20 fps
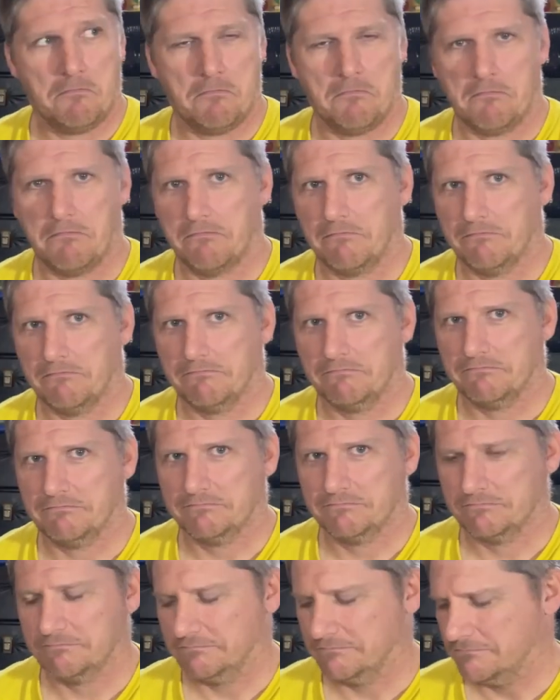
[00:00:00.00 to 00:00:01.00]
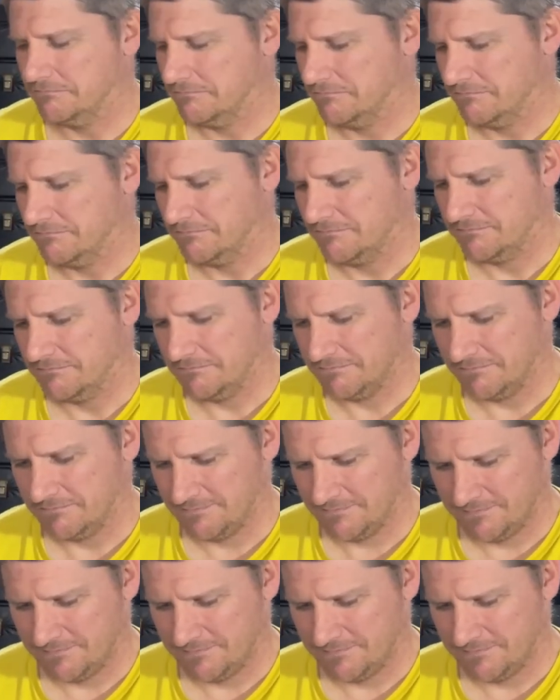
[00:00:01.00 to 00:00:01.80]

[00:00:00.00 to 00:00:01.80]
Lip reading: (no one is talking)